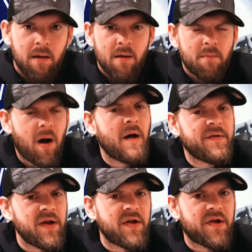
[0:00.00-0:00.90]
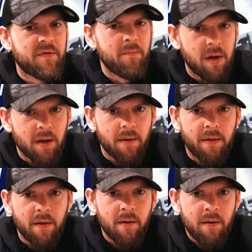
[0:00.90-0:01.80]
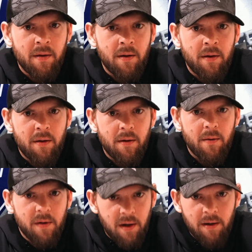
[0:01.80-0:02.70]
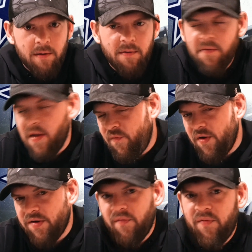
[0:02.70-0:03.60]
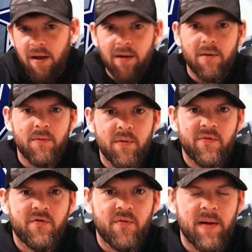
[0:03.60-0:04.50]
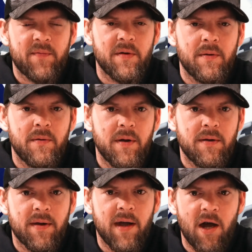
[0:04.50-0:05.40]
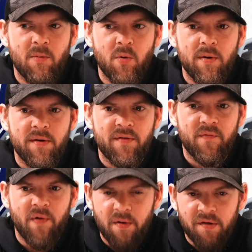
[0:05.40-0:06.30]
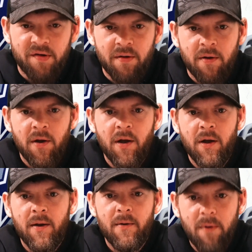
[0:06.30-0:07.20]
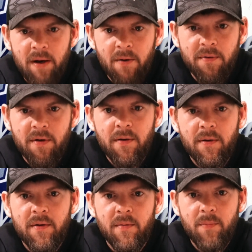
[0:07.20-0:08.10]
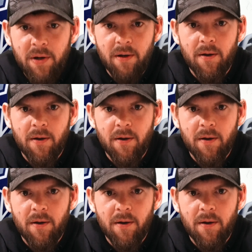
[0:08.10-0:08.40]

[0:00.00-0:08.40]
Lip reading: Mozzie Smith, okay, the defensive tackle that was drafted in the Cowboys' first round pick,